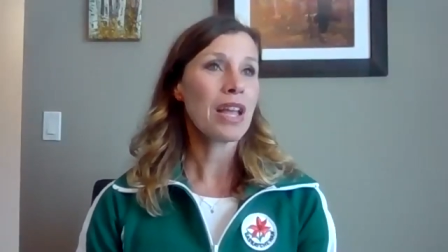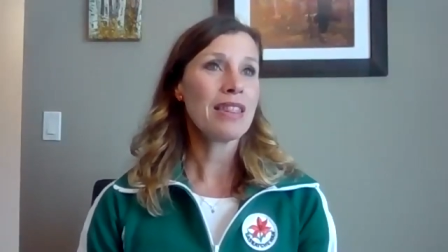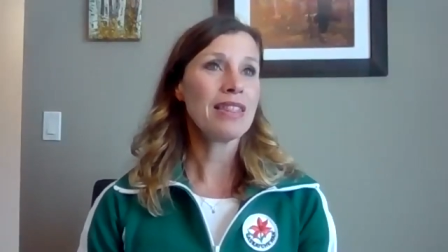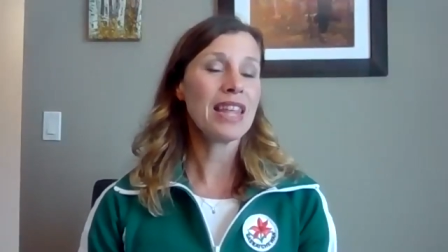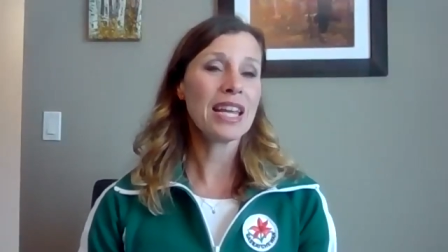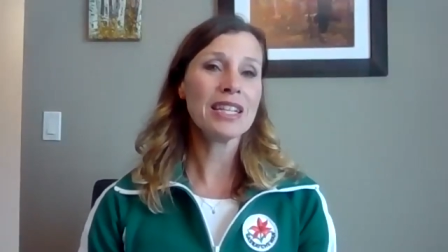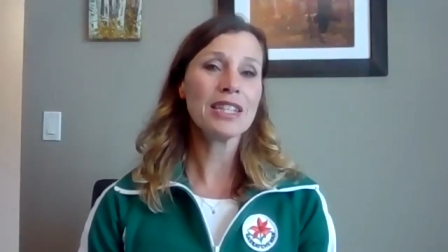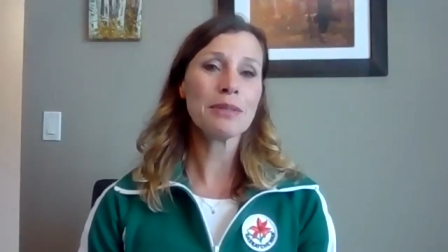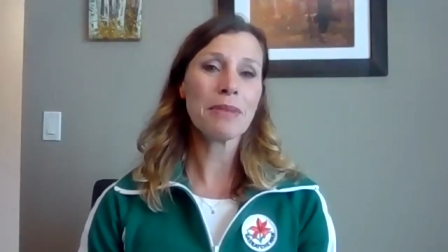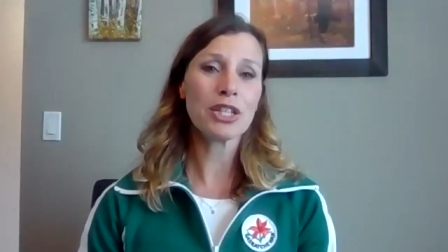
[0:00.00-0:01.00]
then
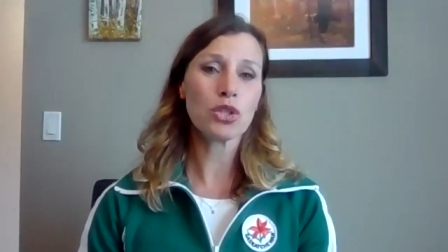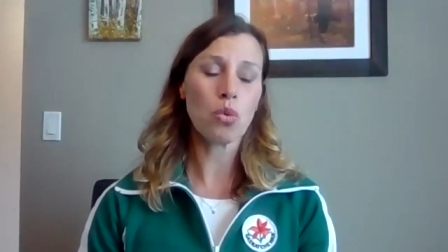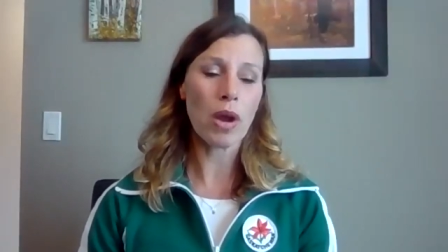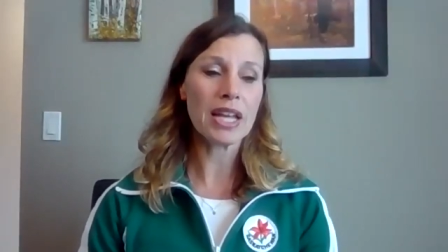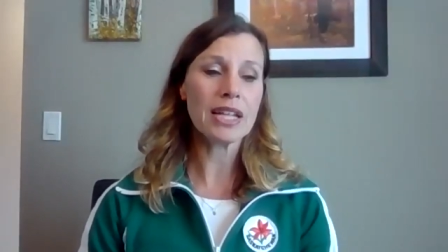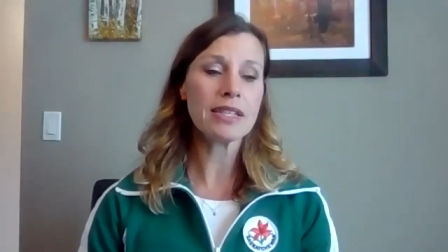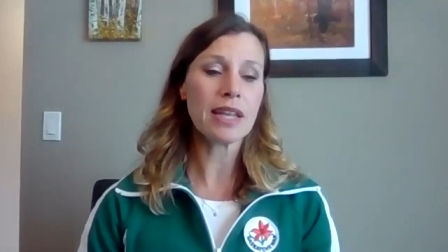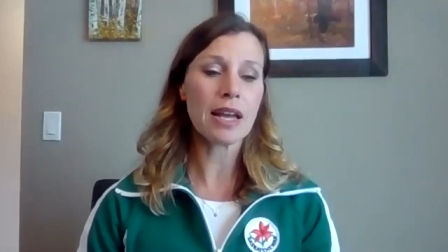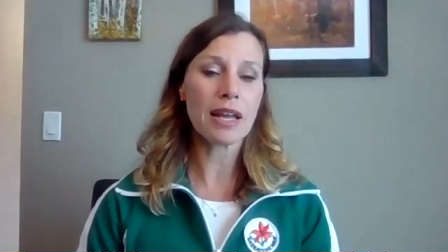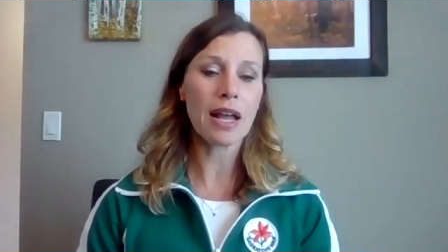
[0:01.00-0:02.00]
into my 20s,
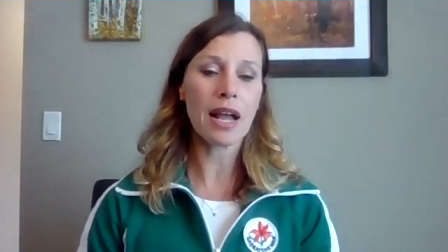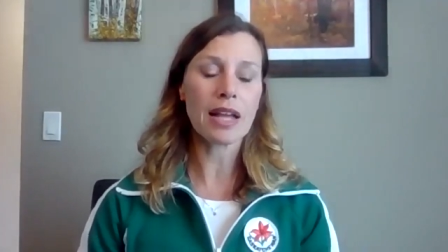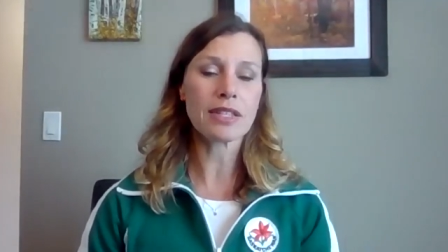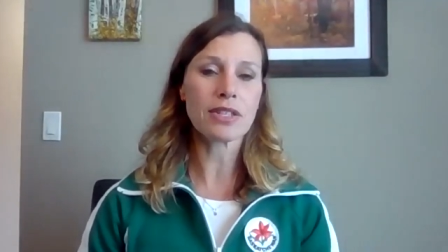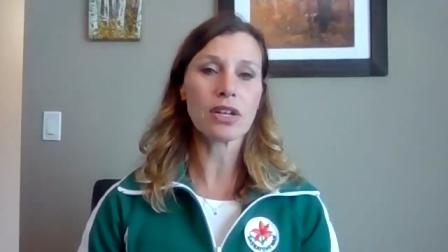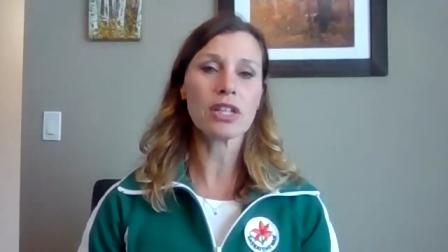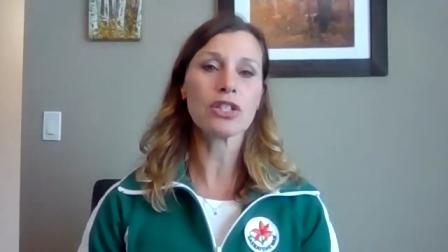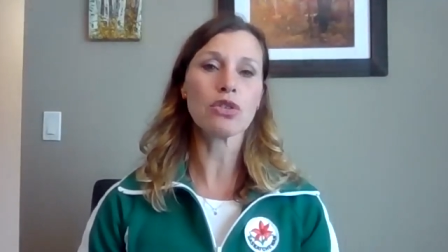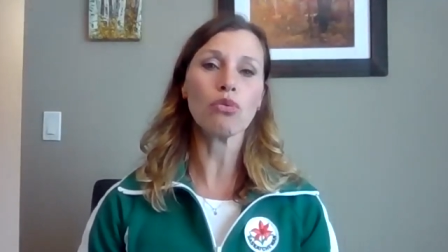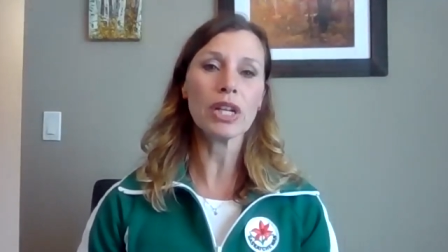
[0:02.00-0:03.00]
I started
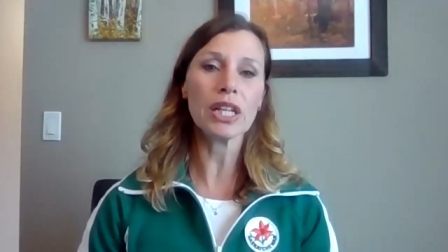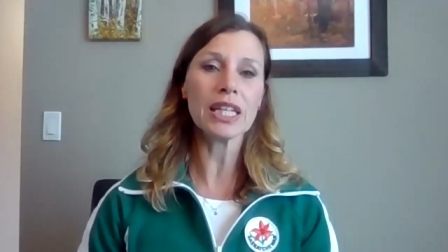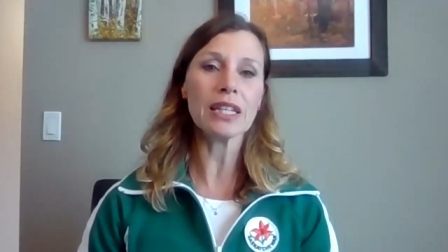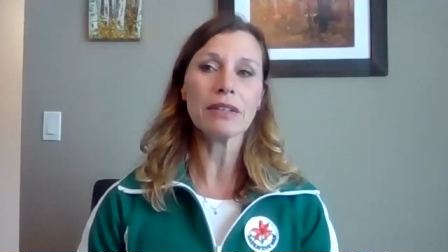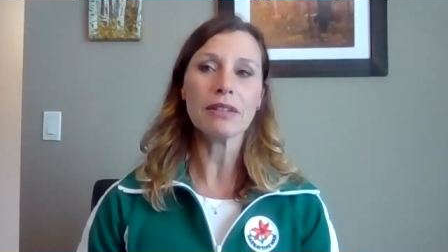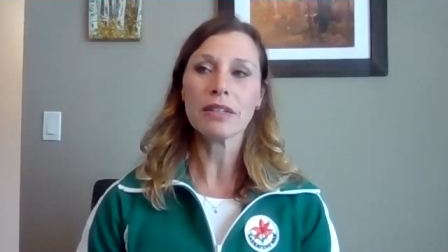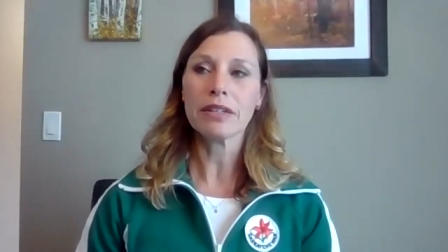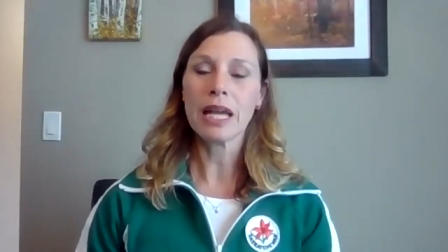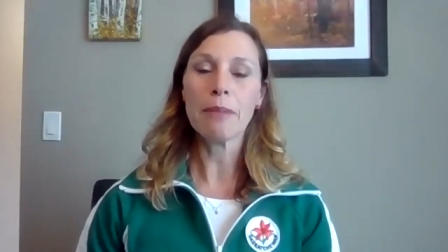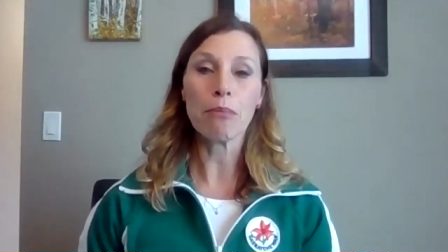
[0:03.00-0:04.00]
to really
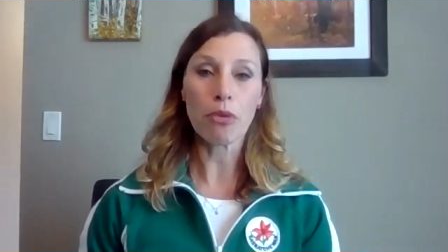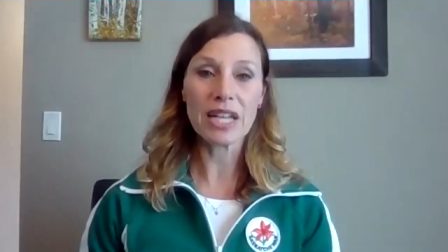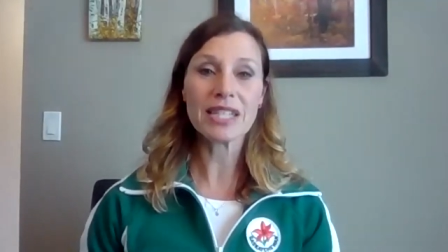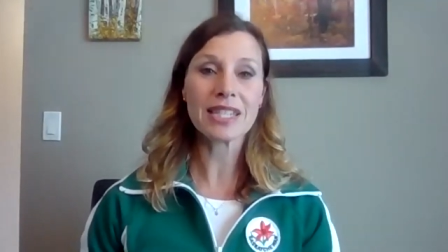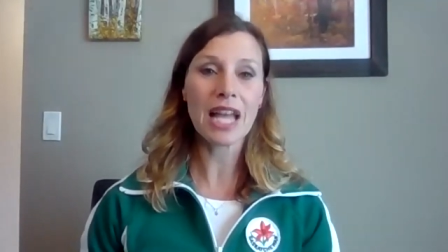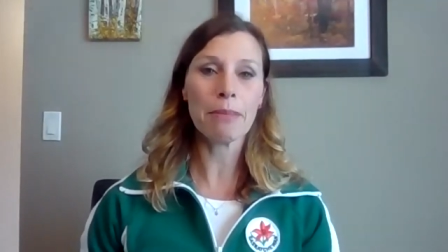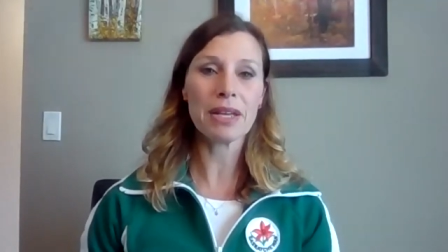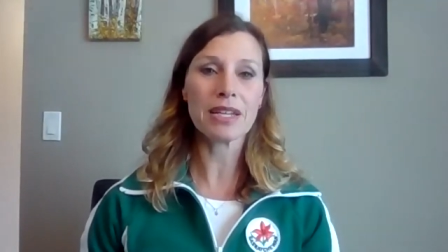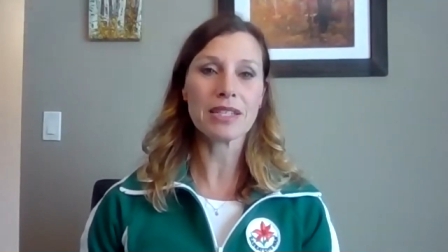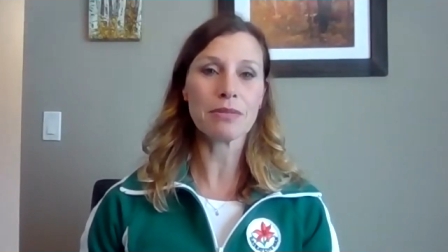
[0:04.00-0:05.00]
embrace that
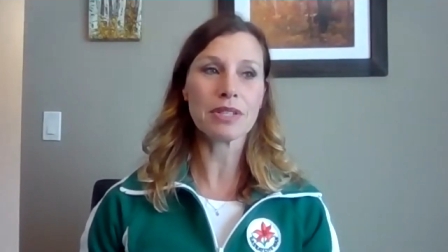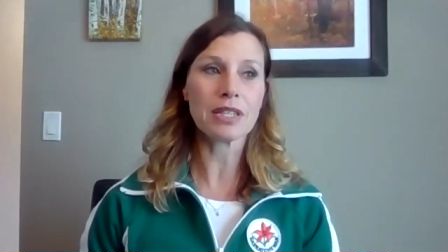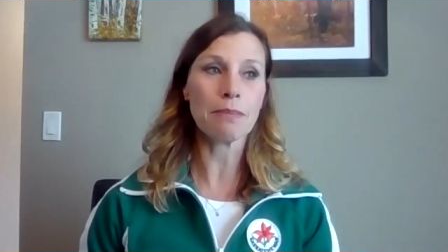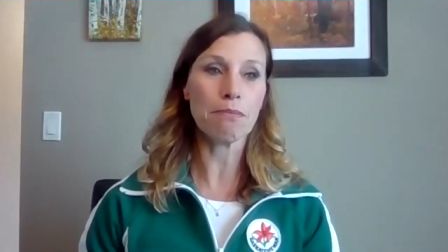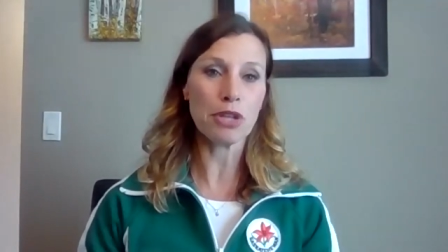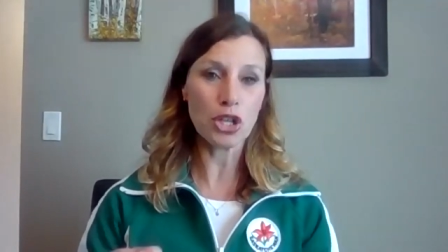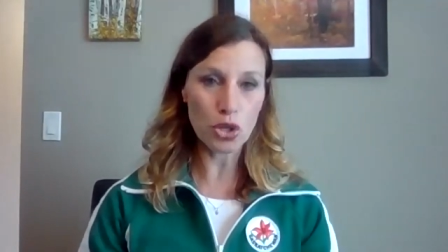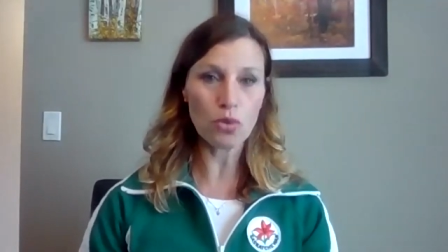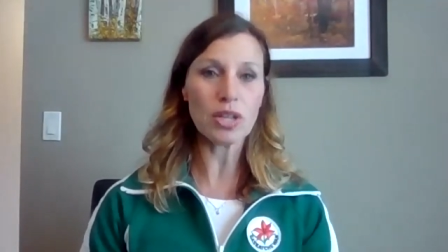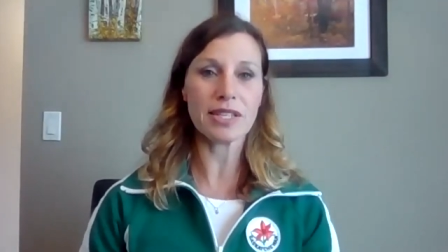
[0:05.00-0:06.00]
because it was the
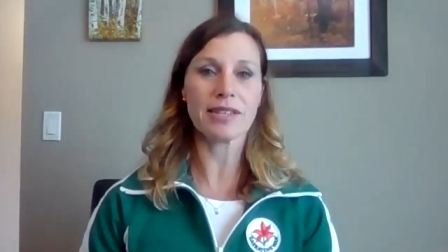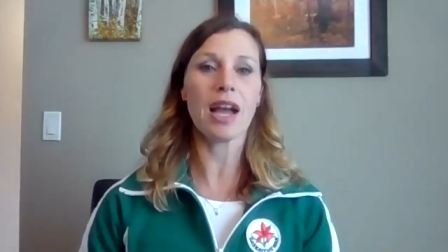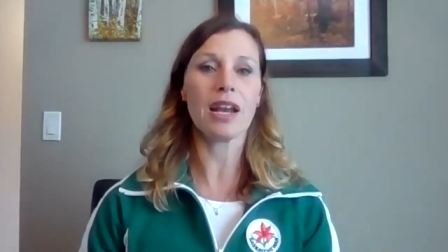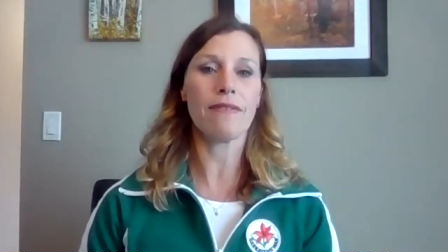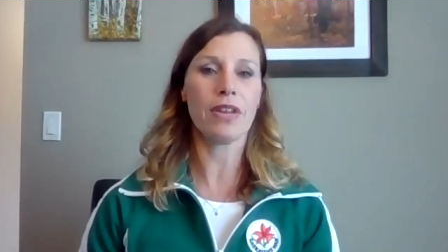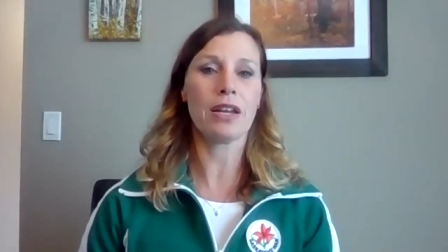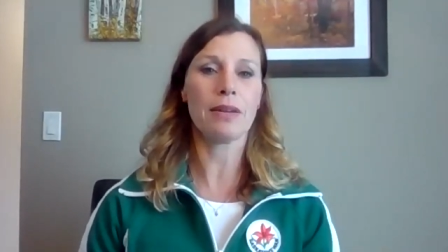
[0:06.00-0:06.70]
beauty side of it.